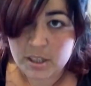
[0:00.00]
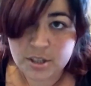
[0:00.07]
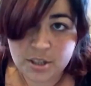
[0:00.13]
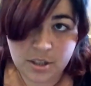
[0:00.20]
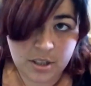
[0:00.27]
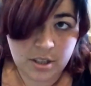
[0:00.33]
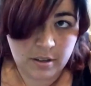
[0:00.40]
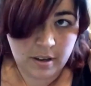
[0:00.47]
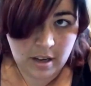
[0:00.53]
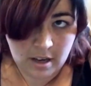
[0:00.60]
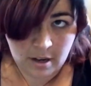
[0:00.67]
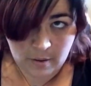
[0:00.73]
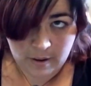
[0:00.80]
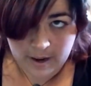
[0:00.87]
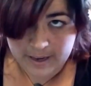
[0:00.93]
show you
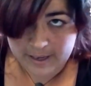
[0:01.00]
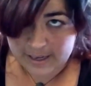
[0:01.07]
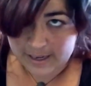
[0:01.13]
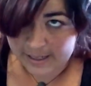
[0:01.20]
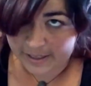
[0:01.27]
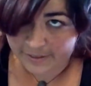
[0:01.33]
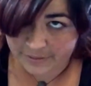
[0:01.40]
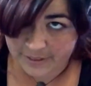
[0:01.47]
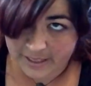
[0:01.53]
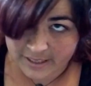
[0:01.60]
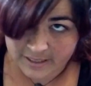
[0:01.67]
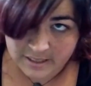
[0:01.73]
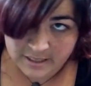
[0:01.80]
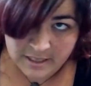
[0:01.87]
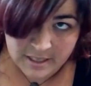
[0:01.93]
how I kind of get
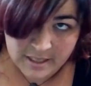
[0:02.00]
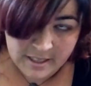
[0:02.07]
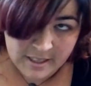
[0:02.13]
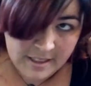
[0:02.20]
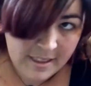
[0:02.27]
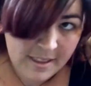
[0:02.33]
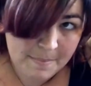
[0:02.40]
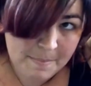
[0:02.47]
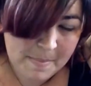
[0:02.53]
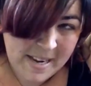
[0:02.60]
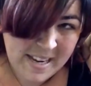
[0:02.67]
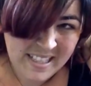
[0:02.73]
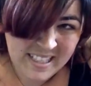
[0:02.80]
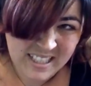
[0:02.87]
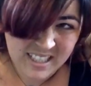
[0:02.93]
the
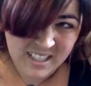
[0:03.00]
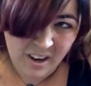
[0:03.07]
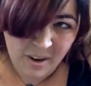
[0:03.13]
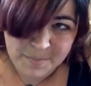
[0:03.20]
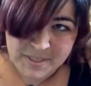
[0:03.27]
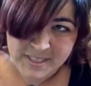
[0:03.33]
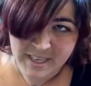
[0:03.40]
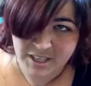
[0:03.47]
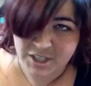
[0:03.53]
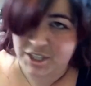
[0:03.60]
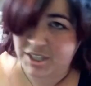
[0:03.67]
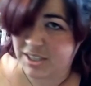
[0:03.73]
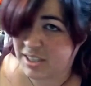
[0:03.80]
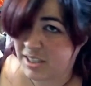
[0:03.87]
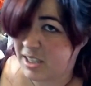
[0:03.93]
mid to top
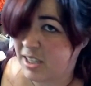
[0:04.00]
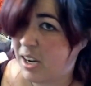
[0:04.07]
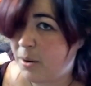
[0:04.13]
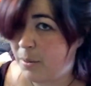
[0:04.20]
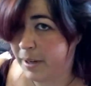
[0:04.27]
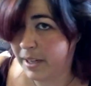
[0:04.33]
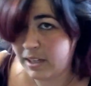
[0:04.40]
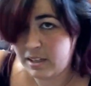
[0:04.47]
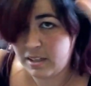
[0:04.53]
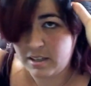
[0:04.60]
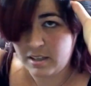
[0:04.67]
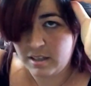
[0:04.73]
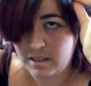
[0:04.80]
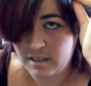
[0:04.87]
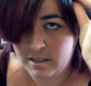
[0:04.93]
sections going.
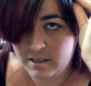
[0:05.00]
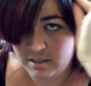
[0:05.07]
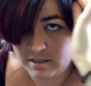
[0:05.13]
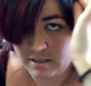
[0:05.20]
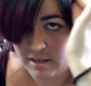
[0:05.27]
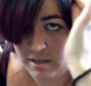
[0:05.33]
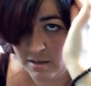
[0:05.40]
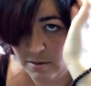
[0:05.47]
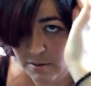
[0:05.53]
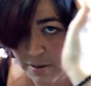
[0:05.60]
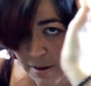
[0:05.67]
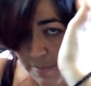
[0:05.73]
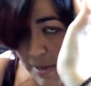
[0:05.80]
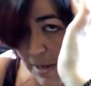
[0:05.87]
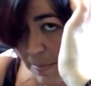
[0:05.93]
So
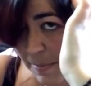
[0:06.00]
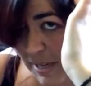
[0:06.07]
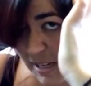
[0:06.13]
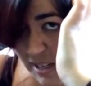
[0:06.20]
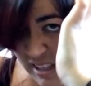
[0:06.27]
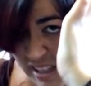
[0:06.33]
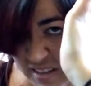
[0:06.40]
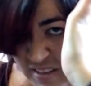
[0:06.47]
I'm going to pick like